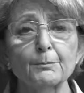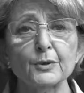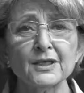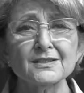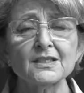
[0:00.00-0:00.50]

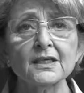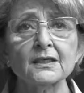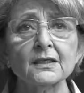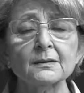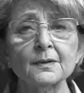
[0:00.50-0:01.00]
put us
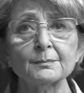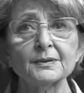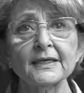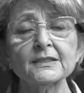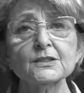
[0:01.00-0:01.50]
in a
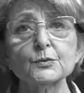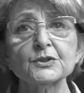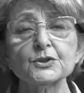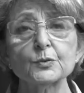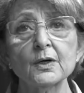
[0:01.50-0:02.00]
place
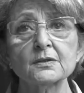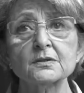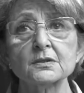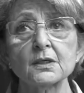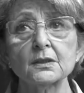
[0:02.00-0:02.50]
which
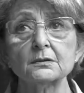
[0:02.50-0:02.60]
was